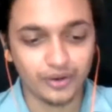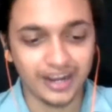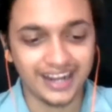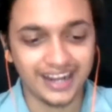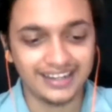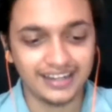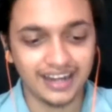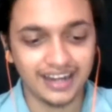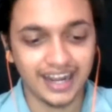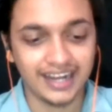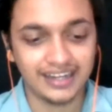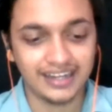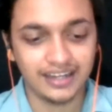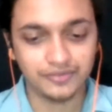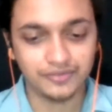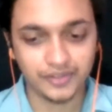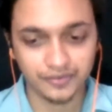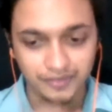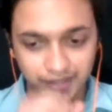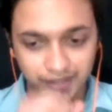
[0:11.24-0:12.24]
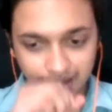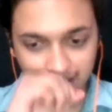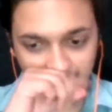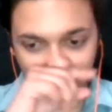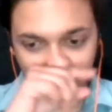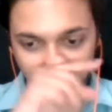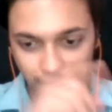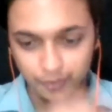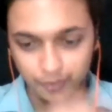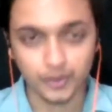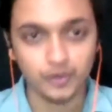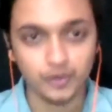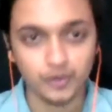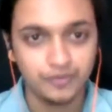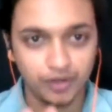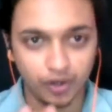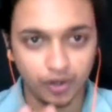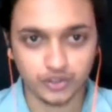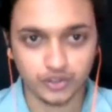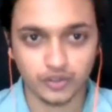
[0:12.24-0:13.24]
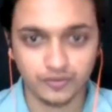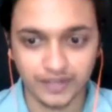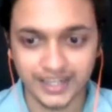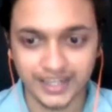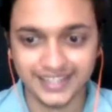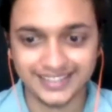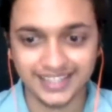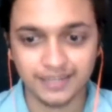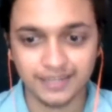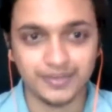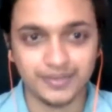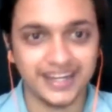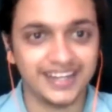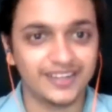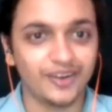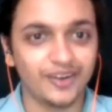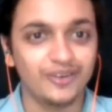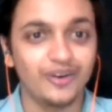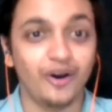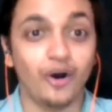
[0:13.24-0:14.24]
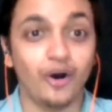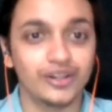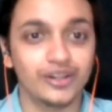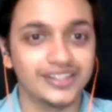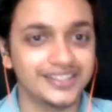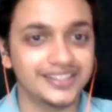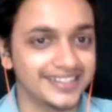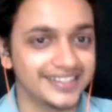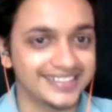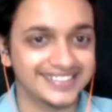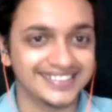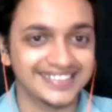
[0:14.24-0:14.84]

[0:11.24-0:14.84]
I love the way how you philosophize and break down all things.